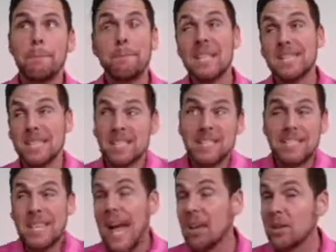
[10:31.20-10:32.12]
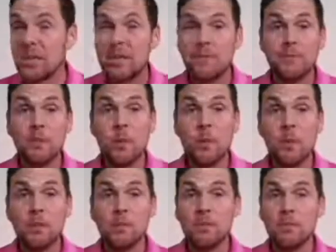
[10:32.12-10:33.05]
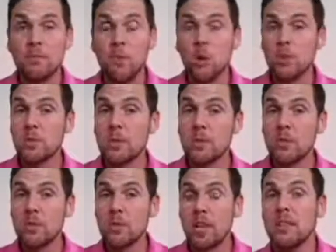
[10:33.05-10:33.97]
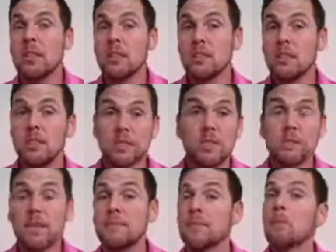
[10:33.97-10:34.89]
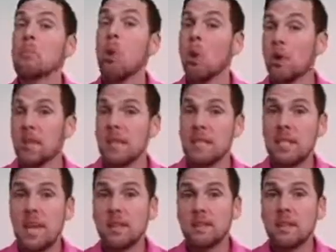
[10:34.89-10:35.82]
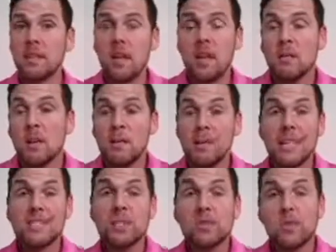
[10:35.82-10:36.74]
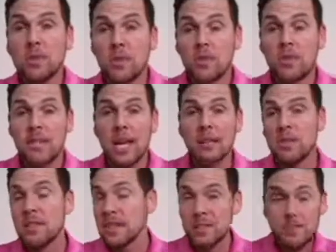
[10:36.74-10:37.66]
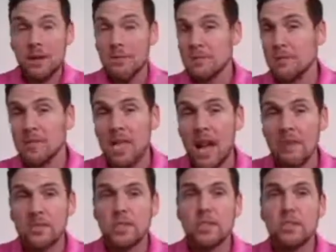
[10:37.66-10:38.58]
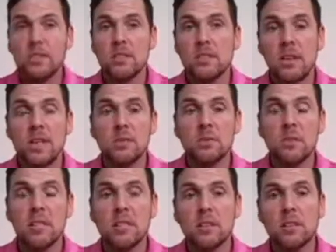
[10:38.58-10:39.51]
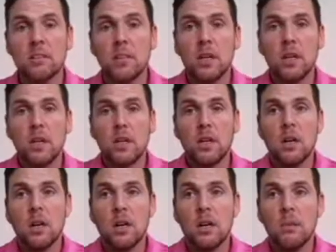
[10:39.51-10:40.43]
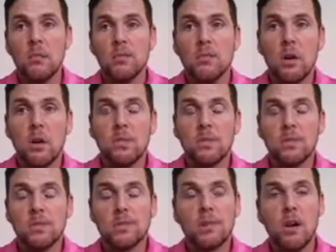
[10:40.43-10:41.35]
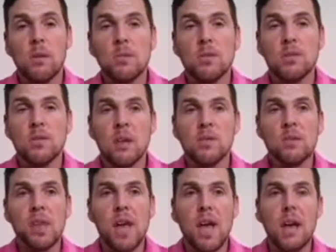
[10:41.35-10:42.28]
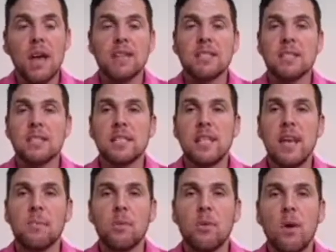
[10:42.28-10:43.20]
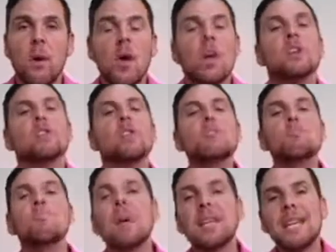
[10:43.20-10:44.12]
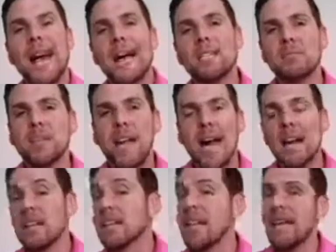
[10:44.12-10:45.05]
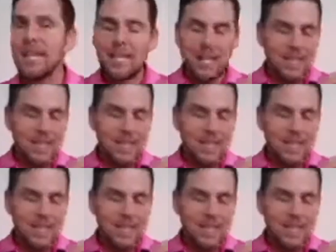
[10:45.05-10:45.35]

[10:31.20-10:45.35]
that's salary for most people, and sometimes more than a salary. Maybe that's 2 years salary. That's probably the average annual income. Almost double that as an example. So I knew money had to be had, and then